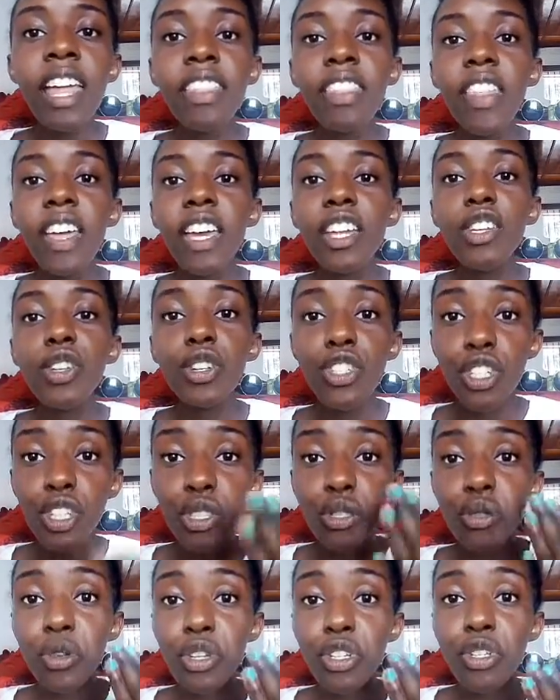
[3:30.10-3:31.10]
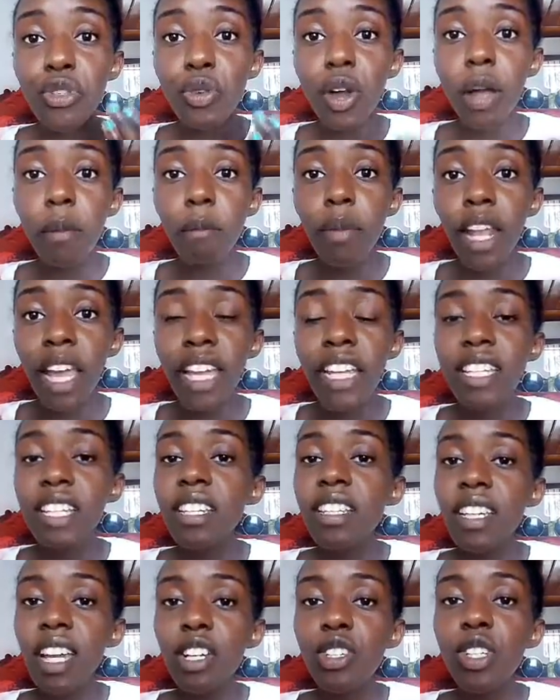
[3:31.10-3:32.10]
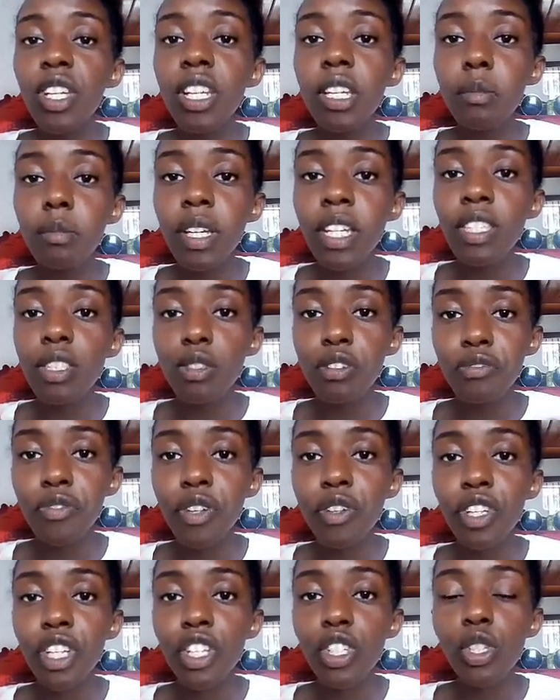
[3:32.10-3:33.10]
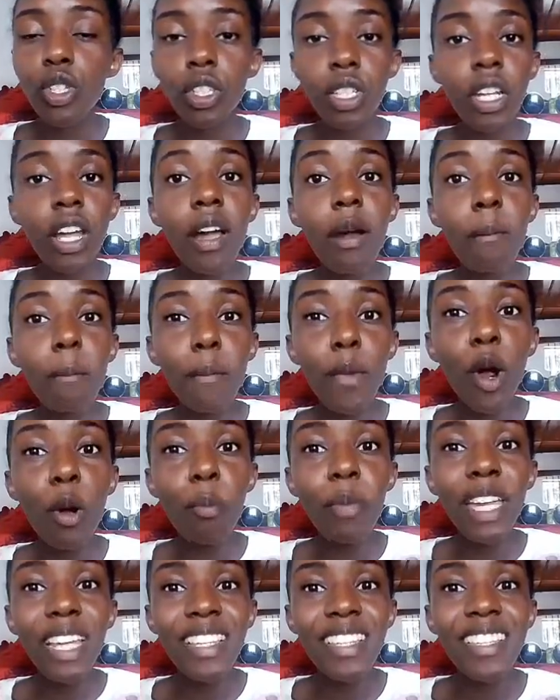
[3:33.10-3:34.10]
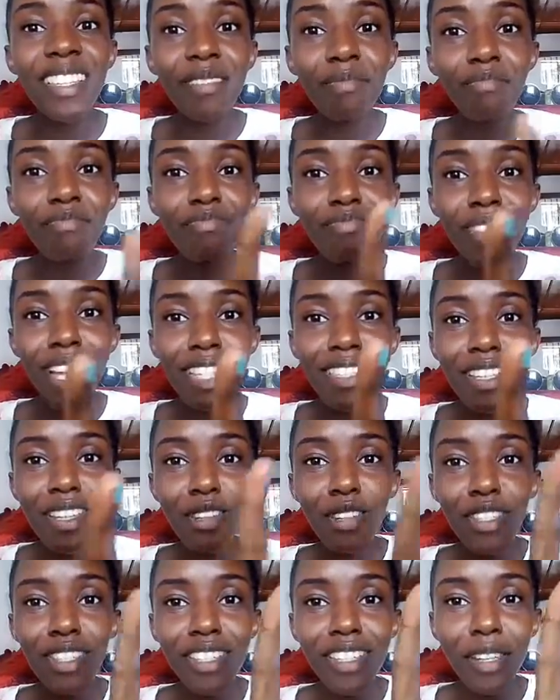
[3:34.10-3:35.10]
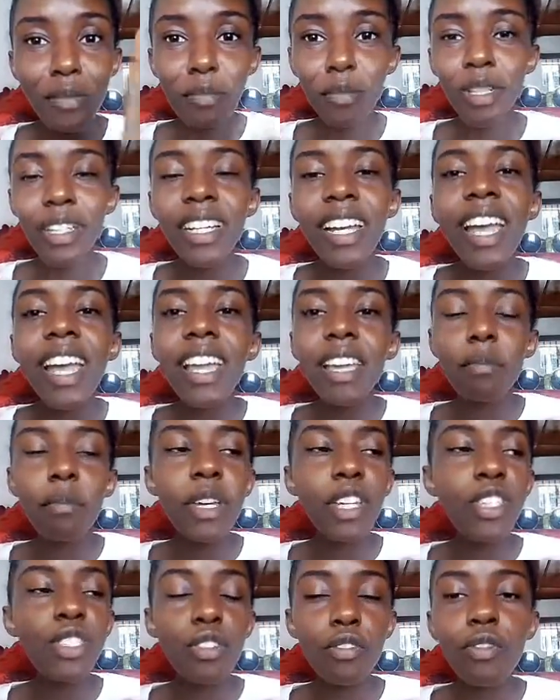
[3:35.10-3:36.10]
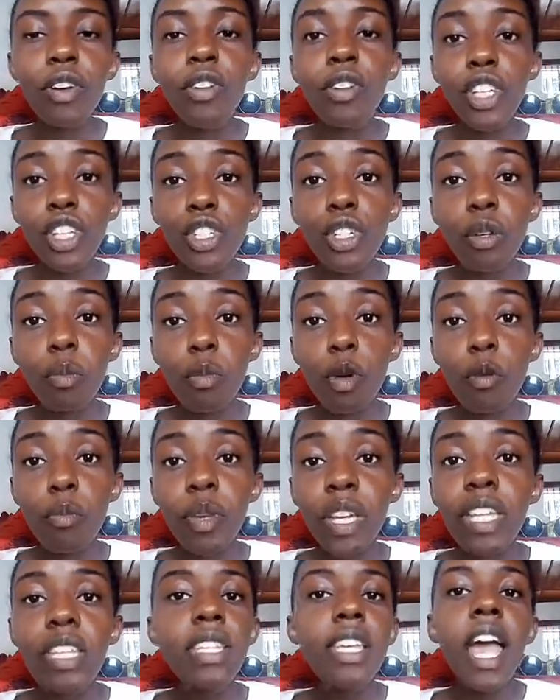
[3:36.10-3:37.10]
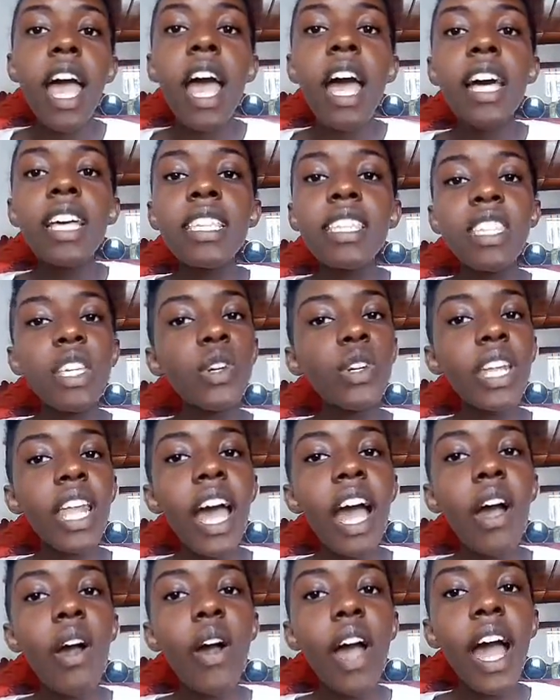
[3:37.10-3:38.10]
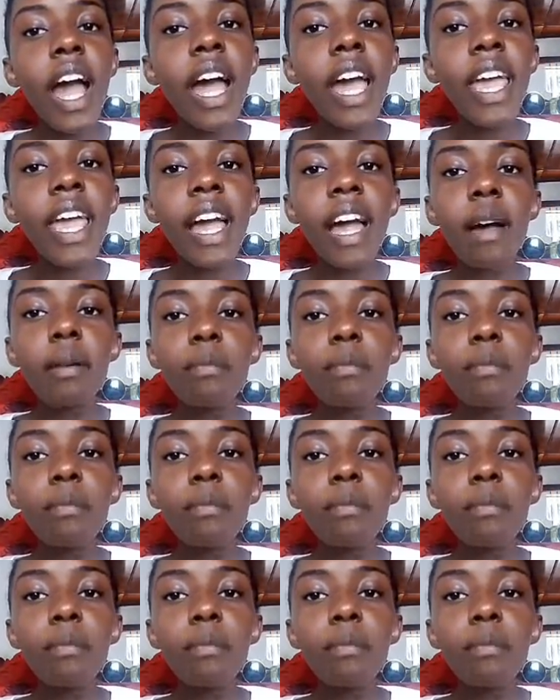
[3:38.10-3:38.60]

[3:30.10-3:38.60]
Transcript: then you're just going to apply it. It actually makes your foundation more matte. That's a good tip. It makes your foundation more matte. So now I